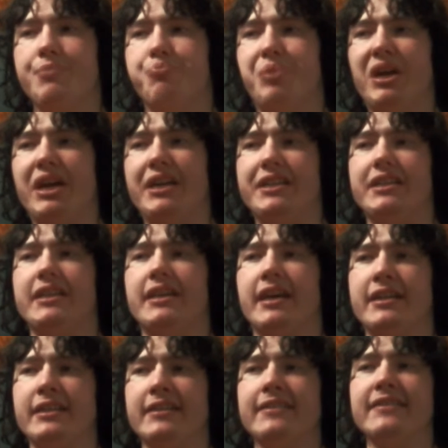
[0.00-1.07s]
But
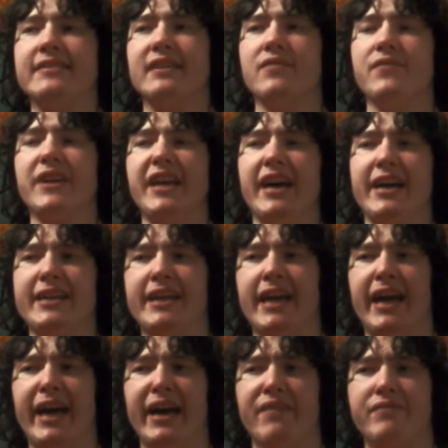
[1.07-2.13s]
this is something I
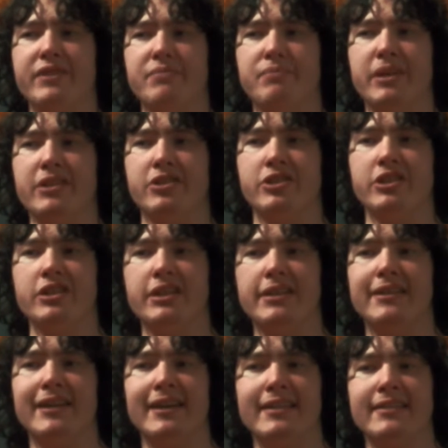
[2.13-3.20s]
have to mention, and
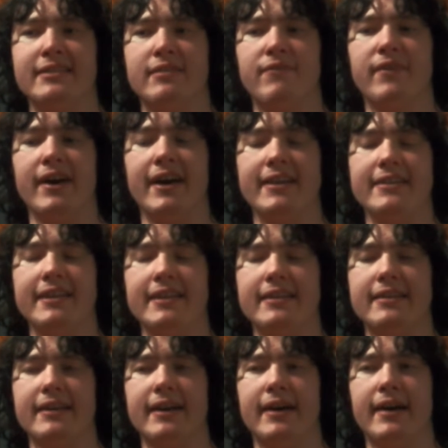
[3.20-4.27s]
that's the fact that,
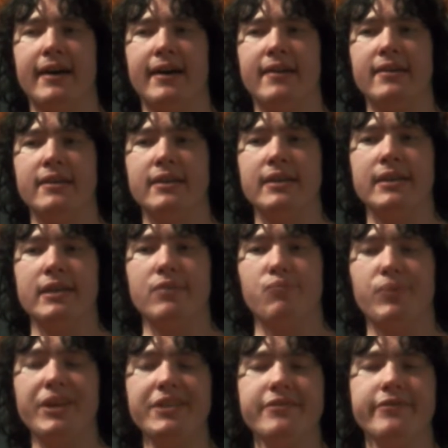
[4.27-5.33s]

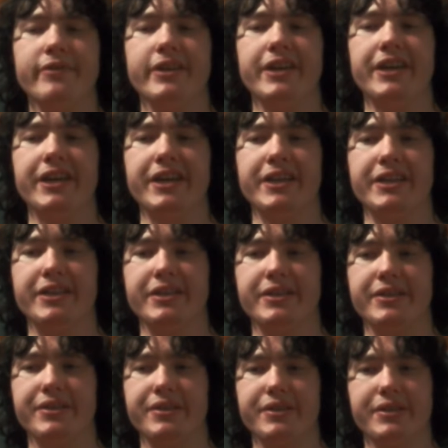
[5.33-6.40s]
basically,
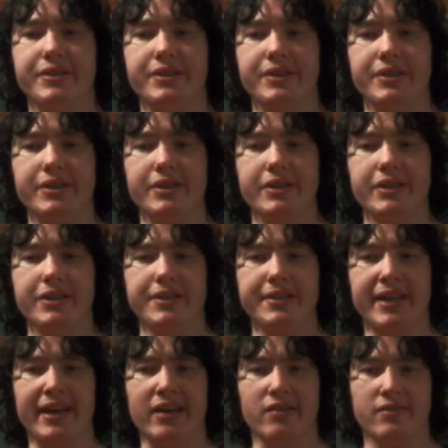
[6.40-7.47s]

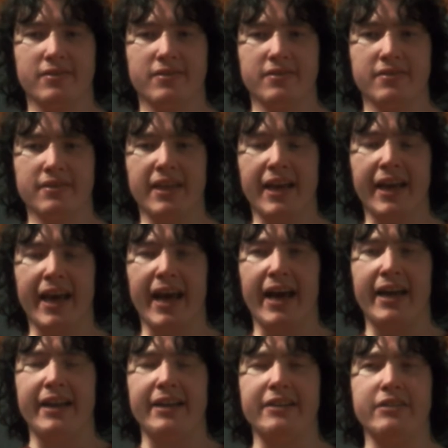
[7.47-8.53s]
now they
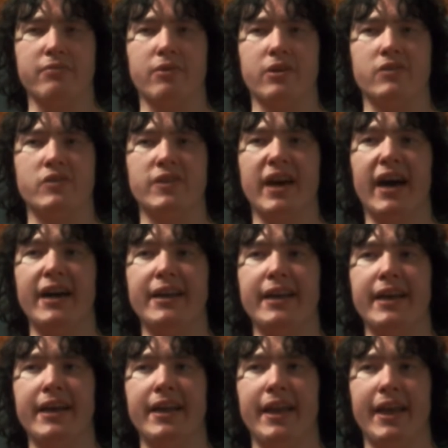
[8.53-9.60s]
had it to where
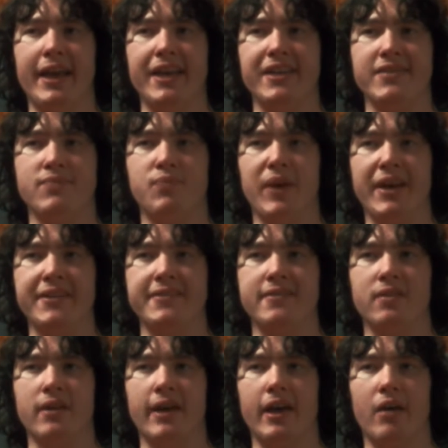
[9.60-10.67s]
Skynet is
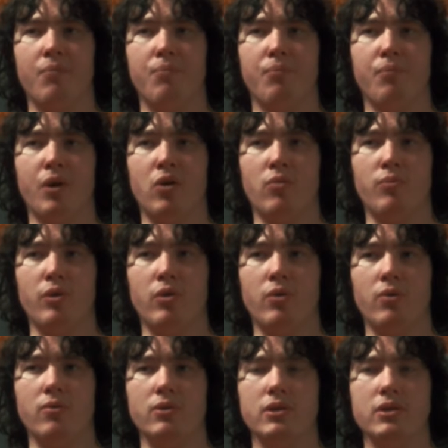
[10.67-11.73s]
basically a mobile,